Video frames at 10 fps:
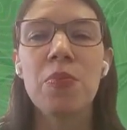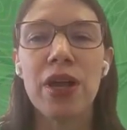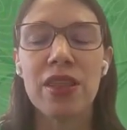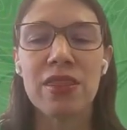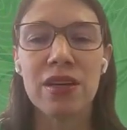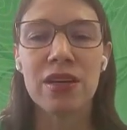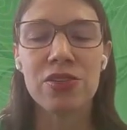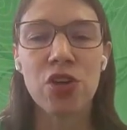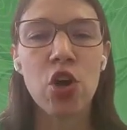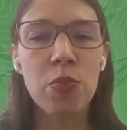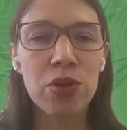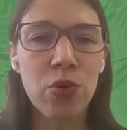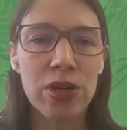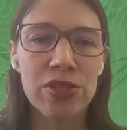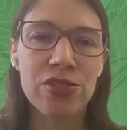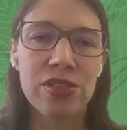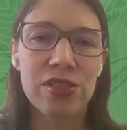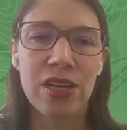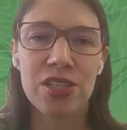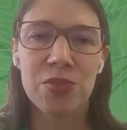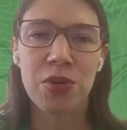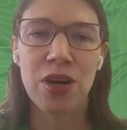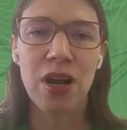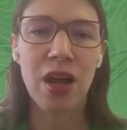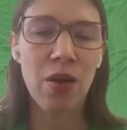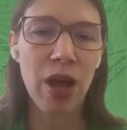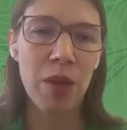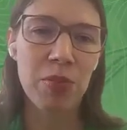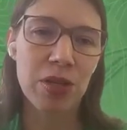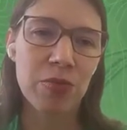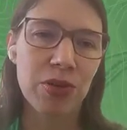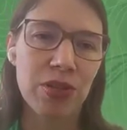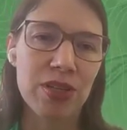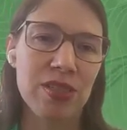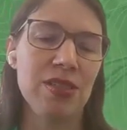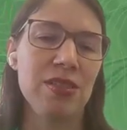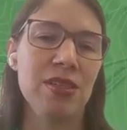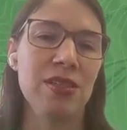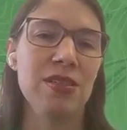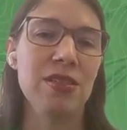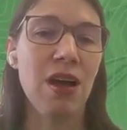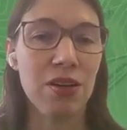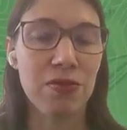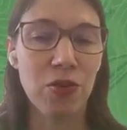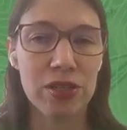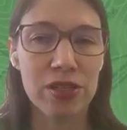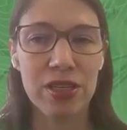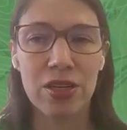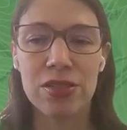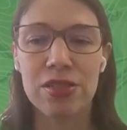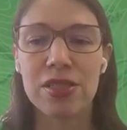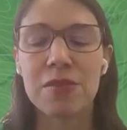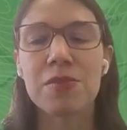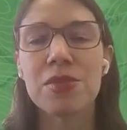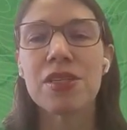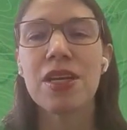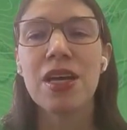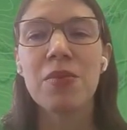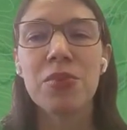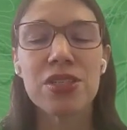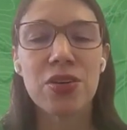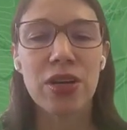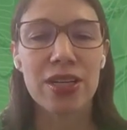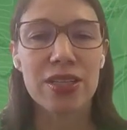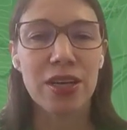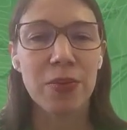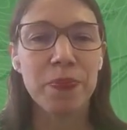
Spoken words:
but there's open questions as per how applicable this is in non-forest ecosystems. Please go ahead,